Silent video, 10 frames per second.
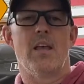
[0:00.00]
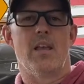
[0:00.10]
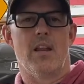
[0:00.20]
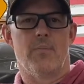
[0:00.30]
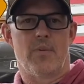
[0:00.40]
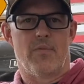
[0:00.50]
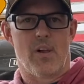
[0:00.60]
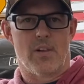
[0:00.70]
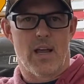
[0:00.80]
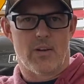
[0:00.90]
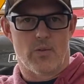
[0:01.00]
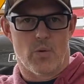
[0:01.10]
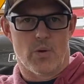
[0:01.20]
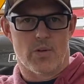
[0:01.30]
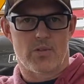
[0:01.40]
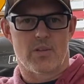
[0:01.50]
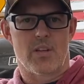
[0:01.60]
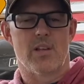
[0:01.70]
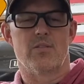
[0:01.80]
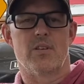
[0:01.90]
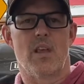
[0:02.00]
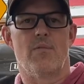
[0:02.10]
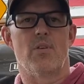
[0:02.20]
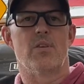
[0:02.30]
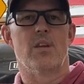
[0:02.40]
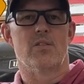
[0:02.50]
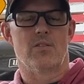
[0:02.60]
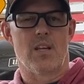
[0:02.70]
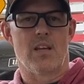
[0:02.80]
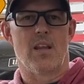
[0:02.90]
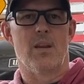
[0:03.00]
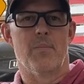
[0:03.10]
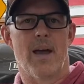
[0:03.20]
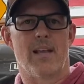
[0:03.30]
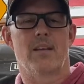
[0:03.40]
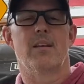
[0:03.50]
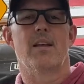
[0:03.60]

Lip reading: hit up the Fallen Outdoors and see if you can get a seat in Mike